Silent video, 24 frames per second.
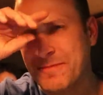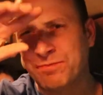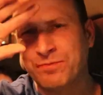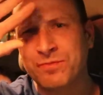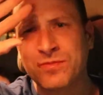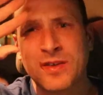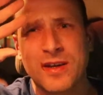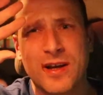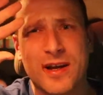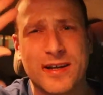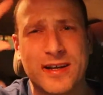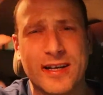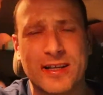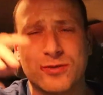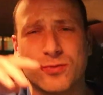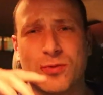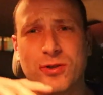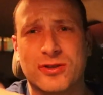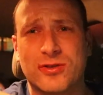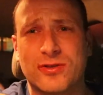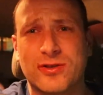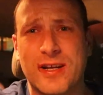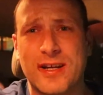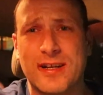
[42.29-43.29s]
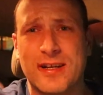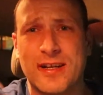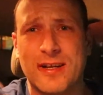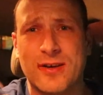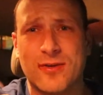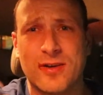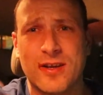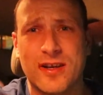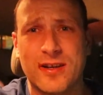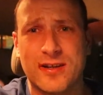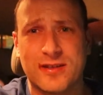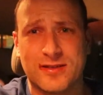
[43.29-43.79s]
And guess what? Today at
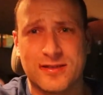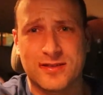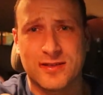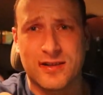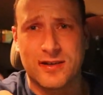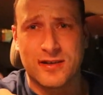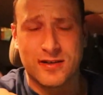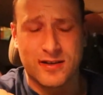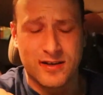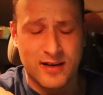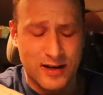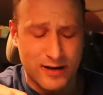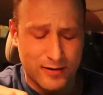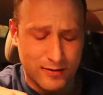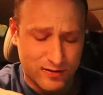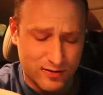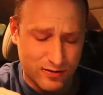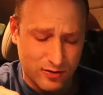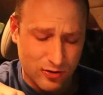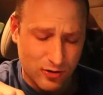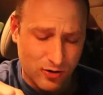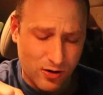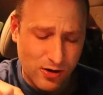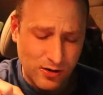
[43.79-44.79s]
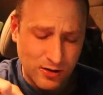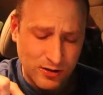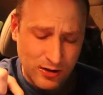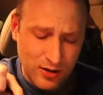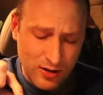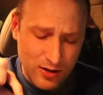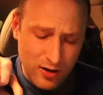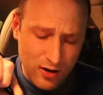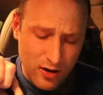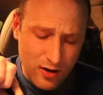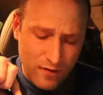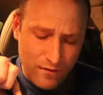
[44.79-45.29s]
Legoland it started again. So
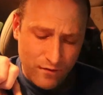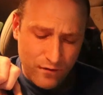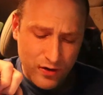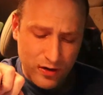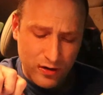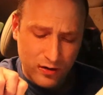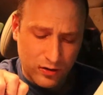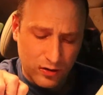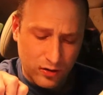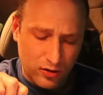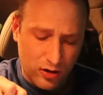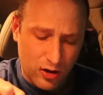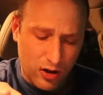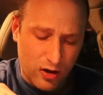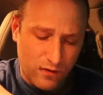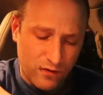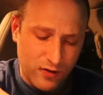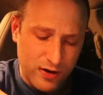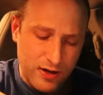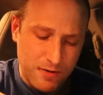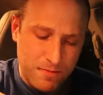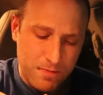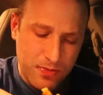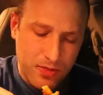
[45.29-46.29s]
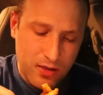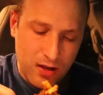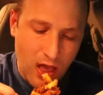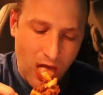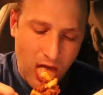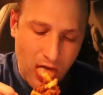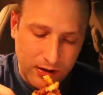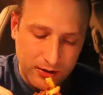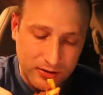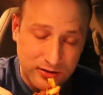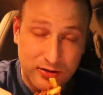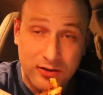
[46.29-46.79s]
feeling lovely
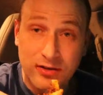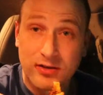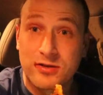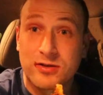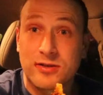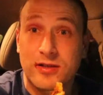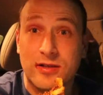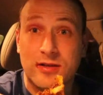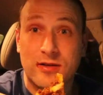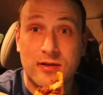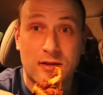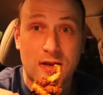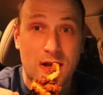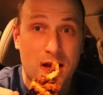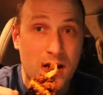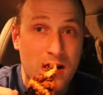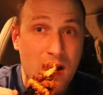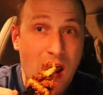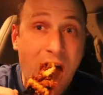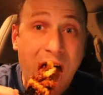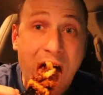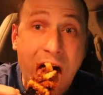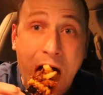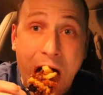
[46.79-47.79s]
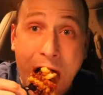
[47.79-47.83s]
and still stay to the end.